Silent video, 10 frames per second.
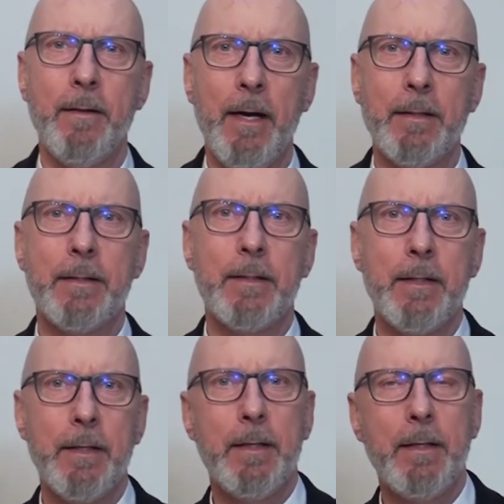that
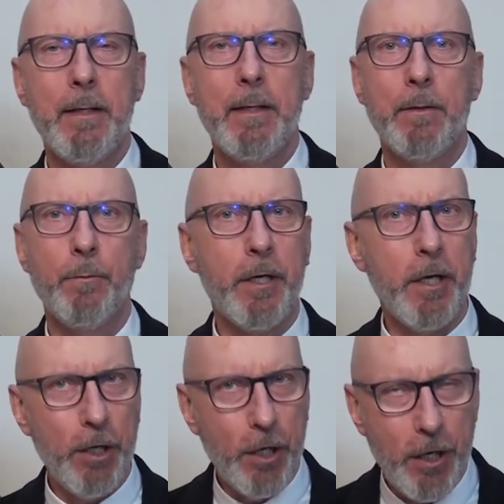we
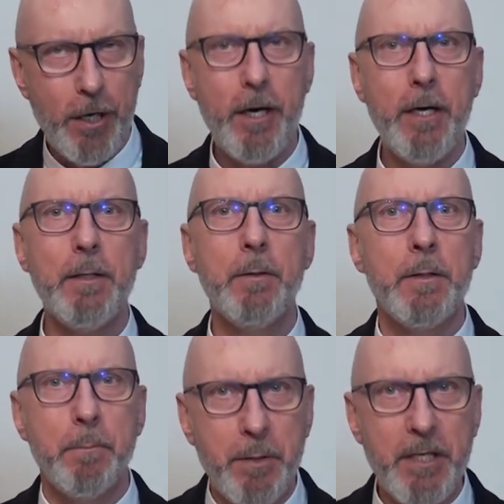can learn
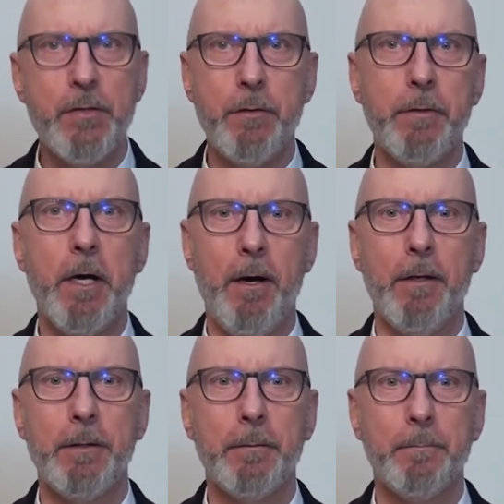peace of
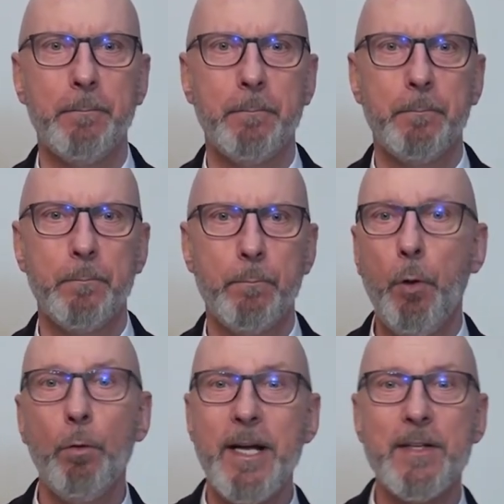God.
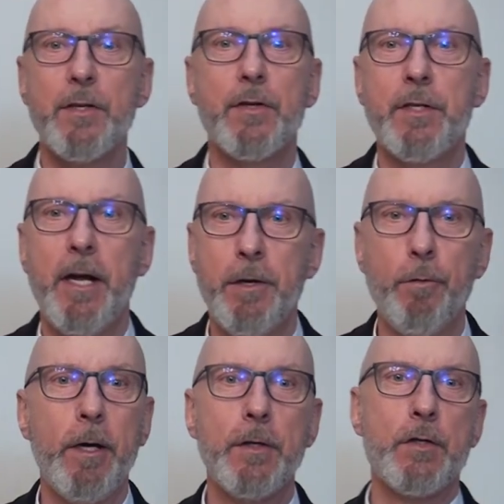Paul doesn't say
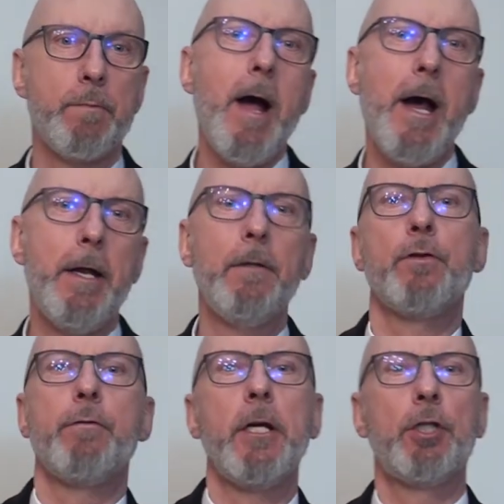you can smile
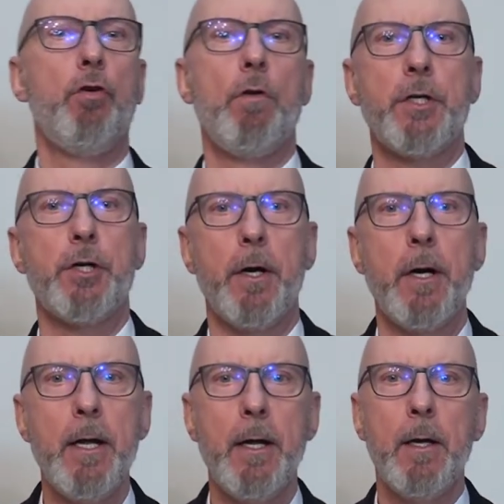during
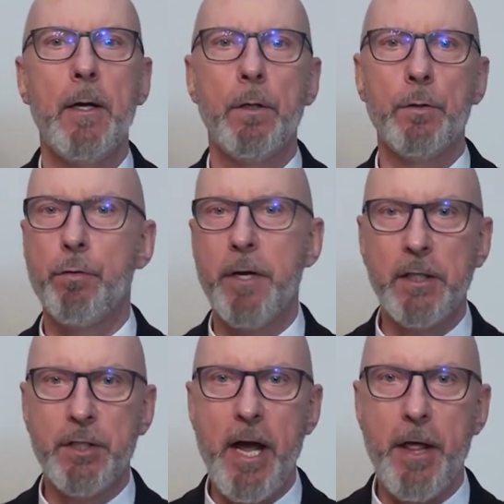torture, during
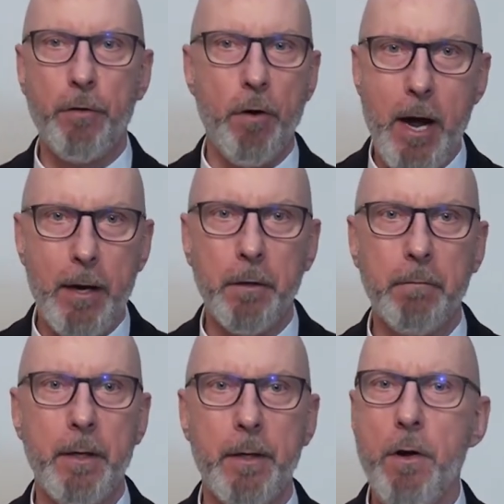death or
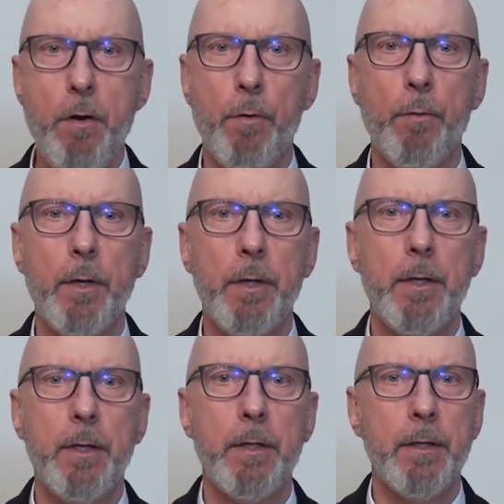hunger. No.
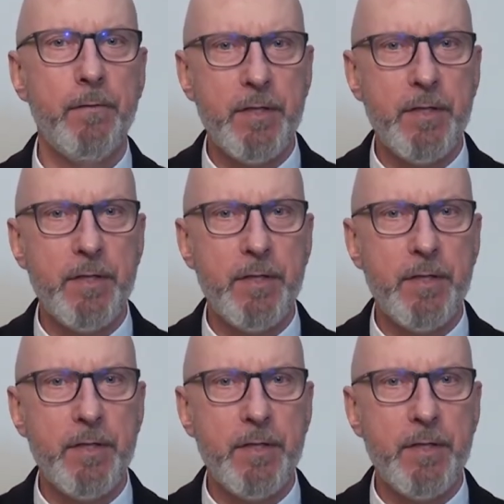If